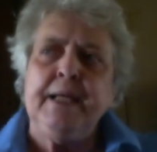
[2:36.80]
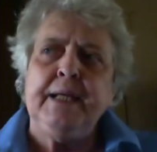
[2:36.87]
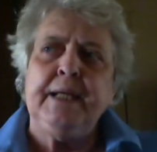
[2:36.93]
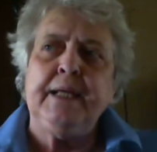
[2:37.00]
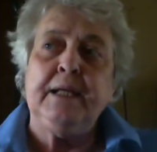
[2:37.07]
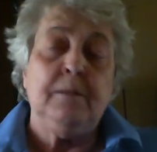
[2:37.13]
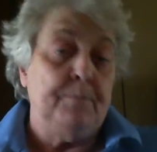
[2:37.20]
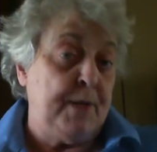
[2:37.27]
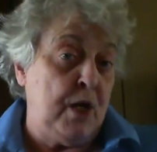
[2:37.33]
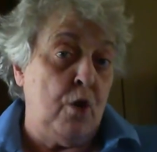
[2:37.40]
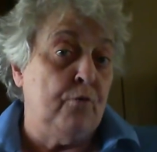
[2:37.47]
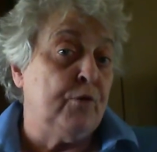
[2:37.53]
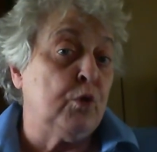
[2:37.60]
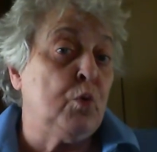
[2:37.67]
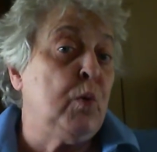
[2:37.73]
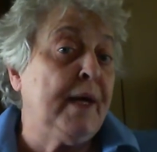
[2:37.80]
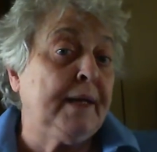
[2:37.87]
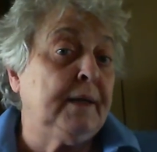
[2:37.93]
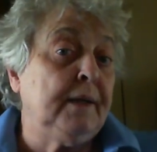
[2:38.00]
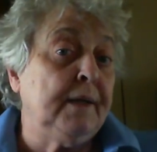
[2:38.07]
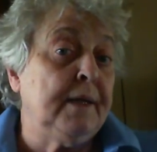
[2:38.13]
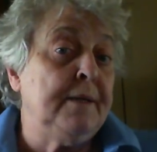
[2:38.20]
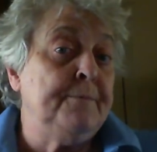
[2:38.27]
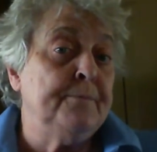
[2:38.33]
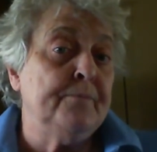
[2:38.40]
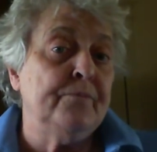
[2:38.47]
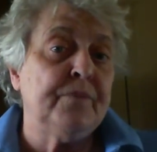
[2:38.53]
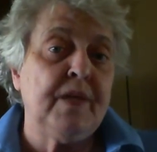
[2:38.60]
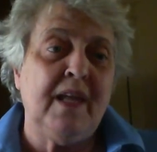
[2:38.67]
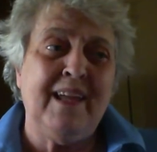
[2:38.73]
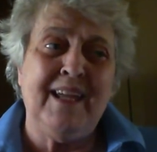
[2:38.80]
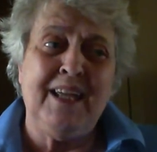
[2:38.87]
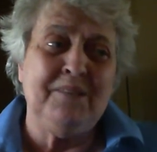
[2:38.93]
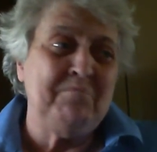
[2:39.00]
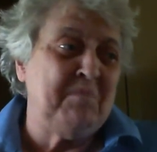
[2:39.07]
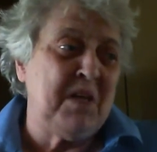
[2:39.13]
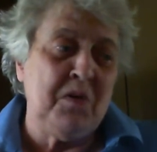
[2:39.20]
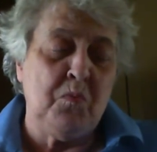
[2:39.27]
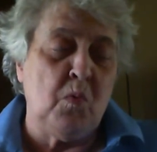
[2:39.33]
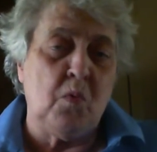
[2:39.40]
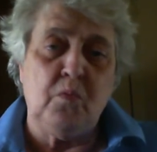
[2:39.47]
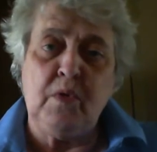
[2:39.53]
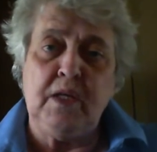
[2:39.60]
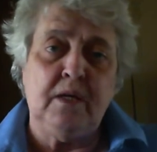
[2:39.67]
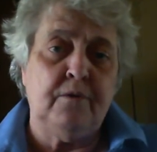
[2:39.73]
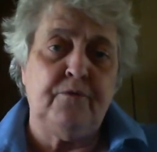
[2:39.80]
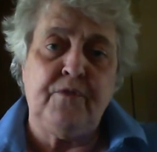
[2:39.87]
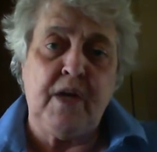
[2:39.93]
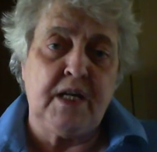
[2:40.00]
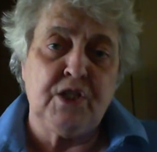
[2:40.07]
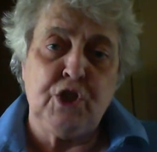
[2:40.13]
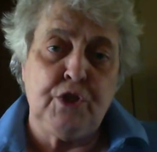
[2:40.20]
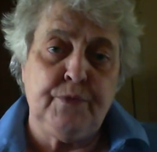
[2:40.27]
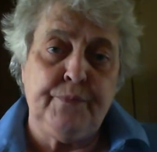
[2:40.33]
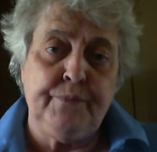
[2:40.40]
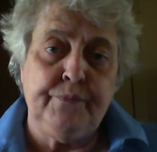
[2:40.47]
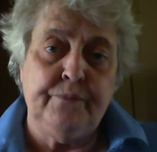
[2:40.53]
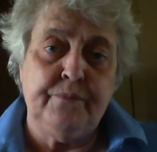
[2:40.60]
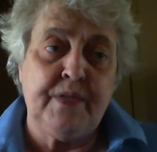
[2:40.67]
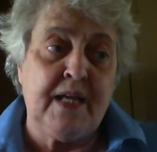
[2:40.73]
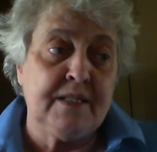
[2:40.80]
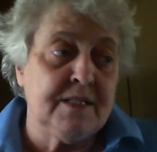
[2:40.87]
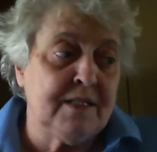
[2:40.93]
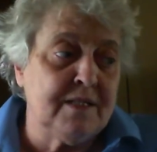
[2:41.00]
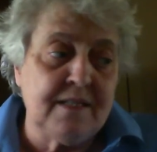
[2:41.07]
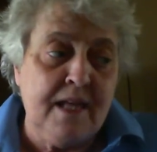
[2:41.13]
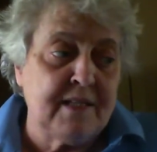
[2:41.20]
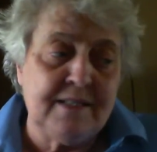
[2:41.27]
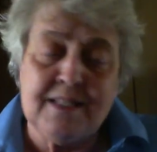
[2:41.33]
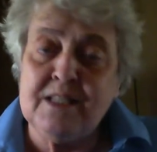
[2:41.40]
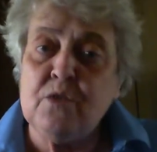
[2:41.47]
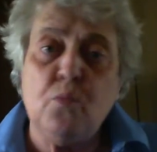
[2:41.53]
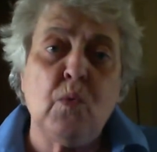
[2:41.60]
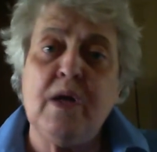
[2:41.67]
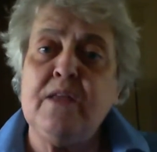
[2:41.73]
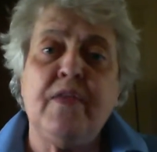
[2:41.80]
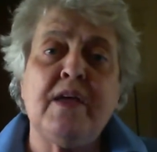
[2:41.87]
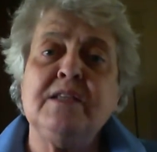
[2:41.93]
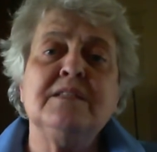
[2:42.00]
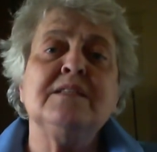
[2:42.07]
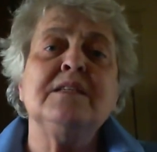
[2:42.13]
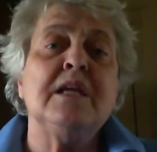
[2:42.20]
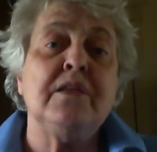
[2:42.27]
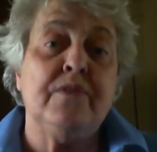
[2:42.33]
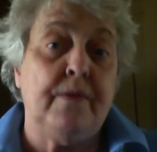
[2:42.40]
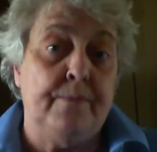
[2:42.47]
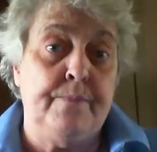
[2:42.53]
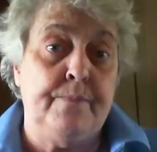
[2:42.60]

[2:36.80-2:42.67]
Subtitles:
It'll be over quickly, and it won't really affect you. That's the way they see them.